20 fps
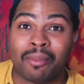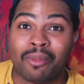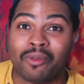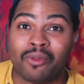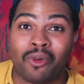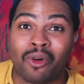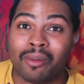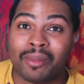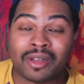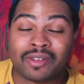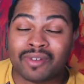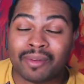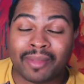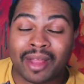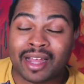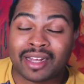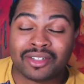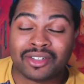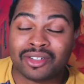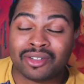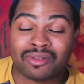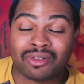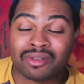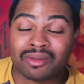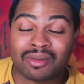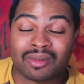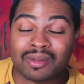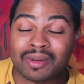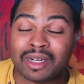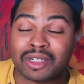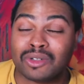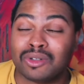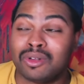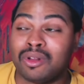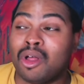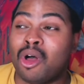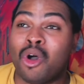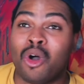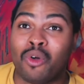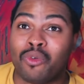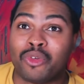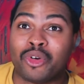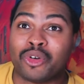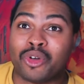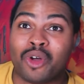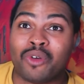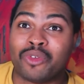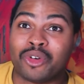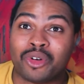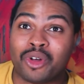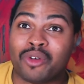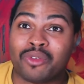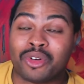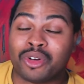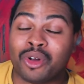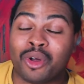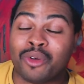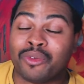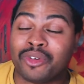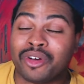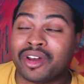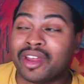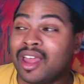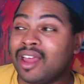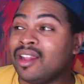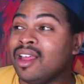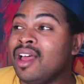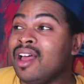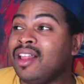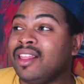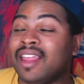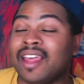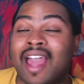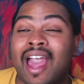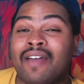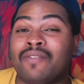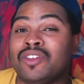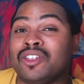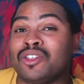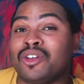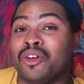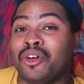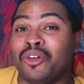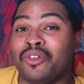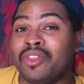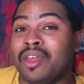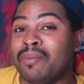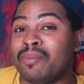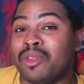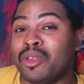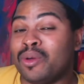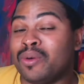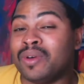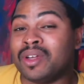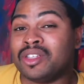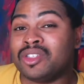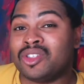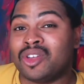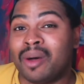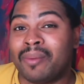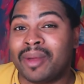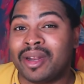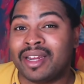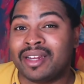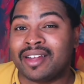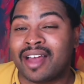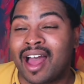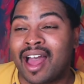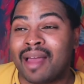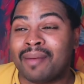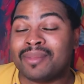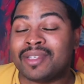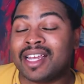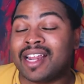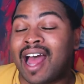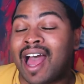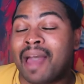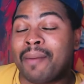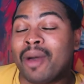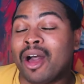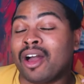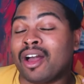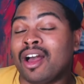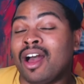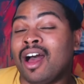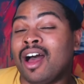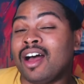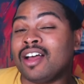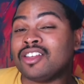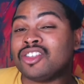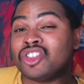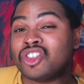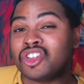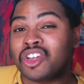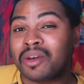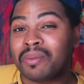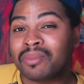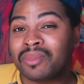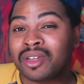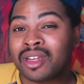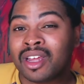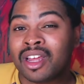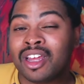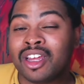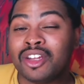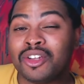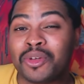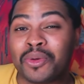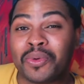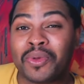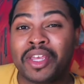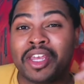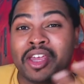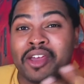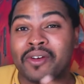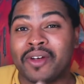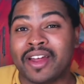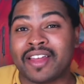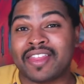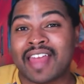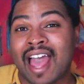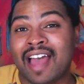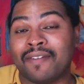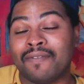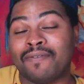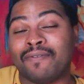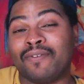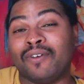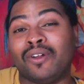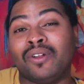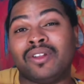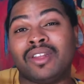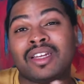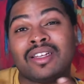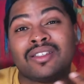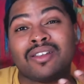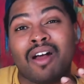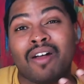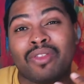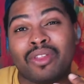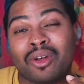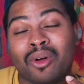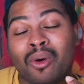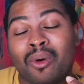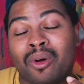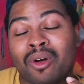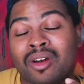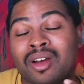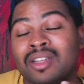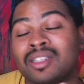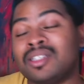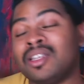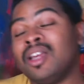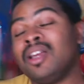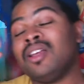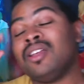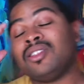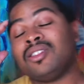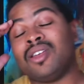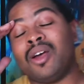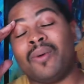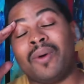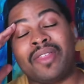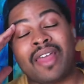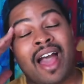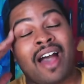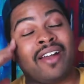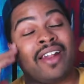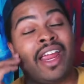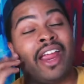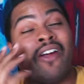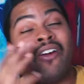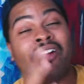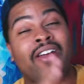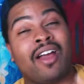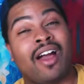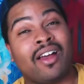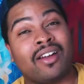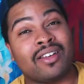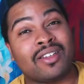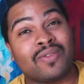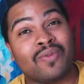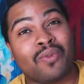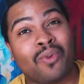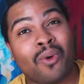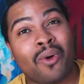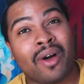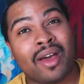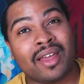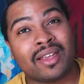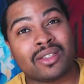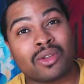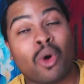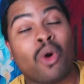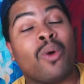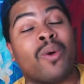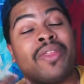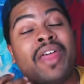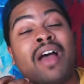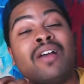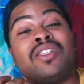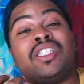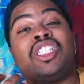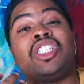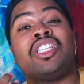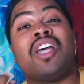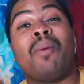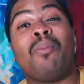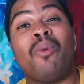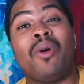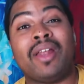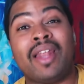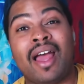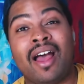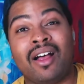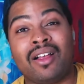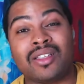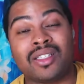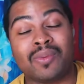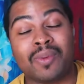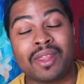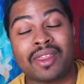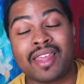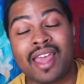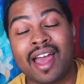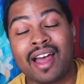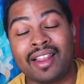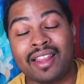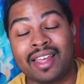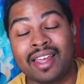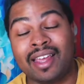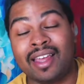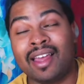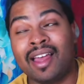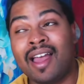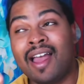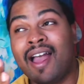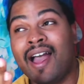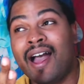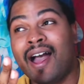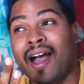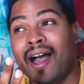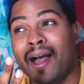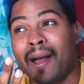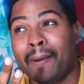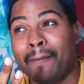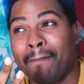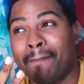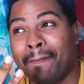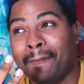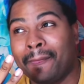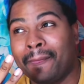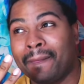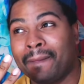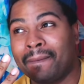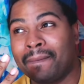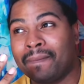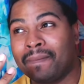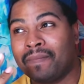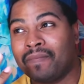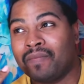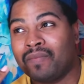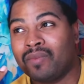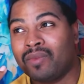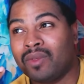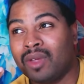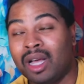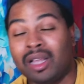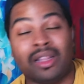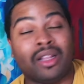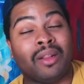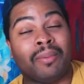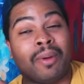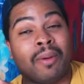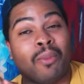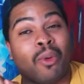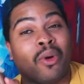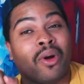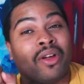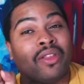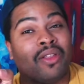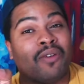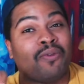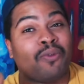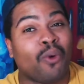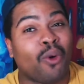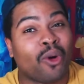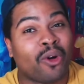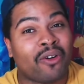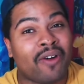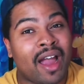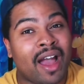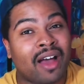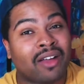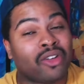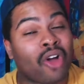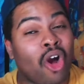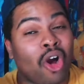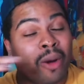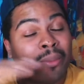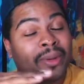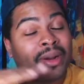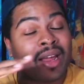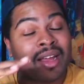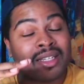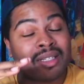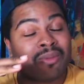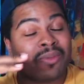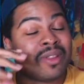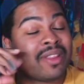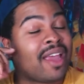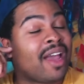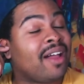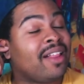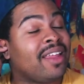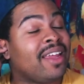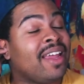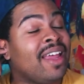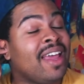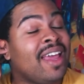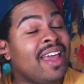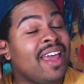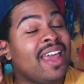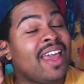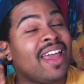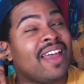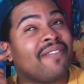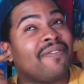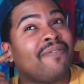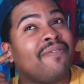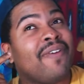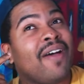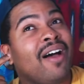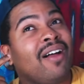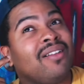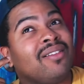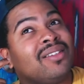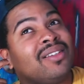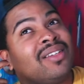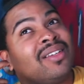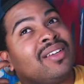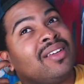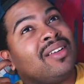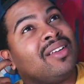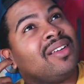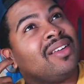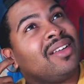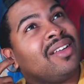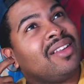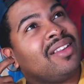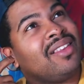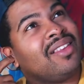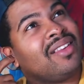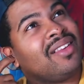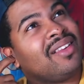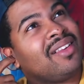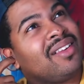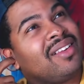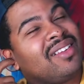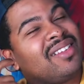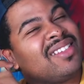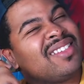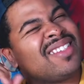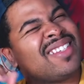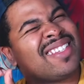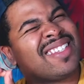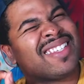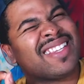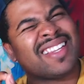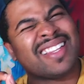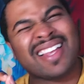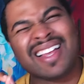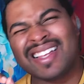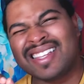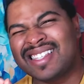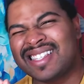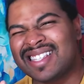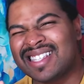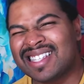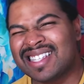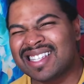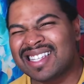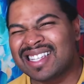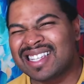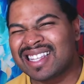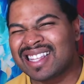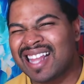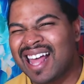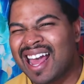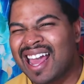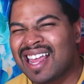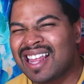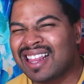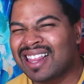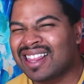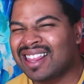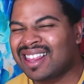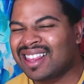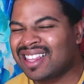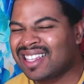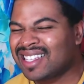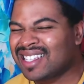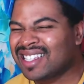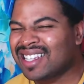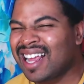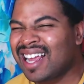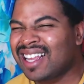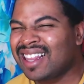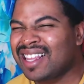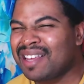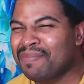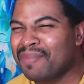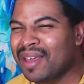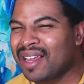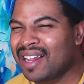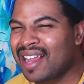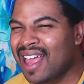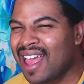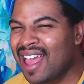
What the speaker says: performance from last year's Christmas special over and over and over and over again. Like, I've just heard them do it so many times that I'm accustomed to hearing that fullness on the chorus. So without Ariana's voice, or without someone else with Kelly a little bit more in the foreground harmonizing with Kelly, it felt just a slightly bit